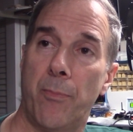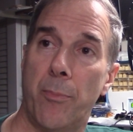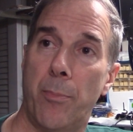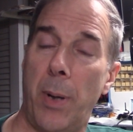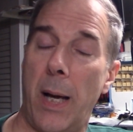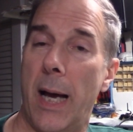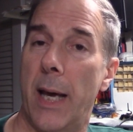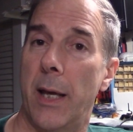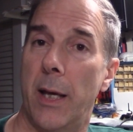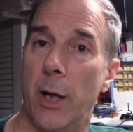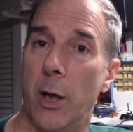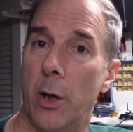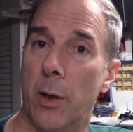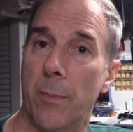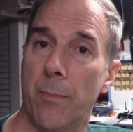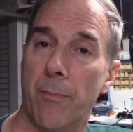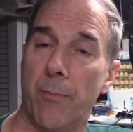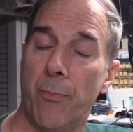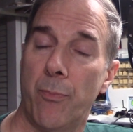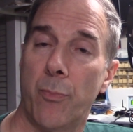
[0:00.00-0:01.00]
Pioneer,
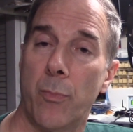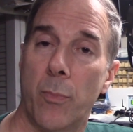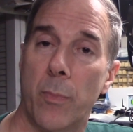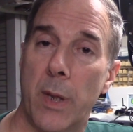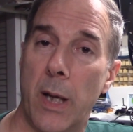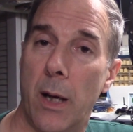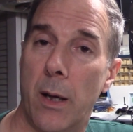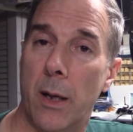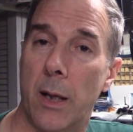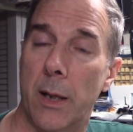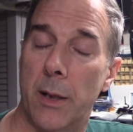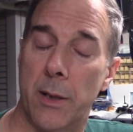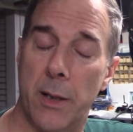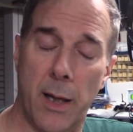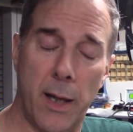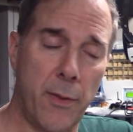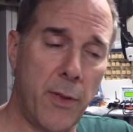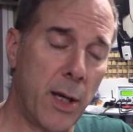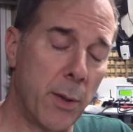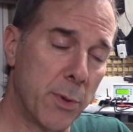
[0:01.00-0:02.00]

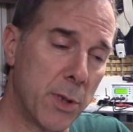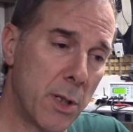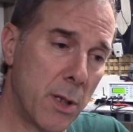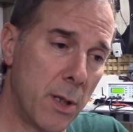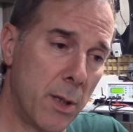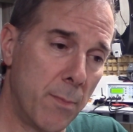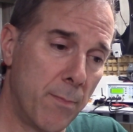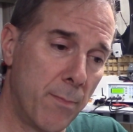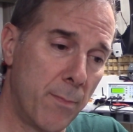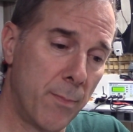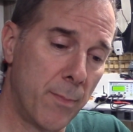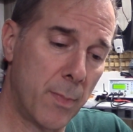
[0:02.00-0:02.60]
I think it was the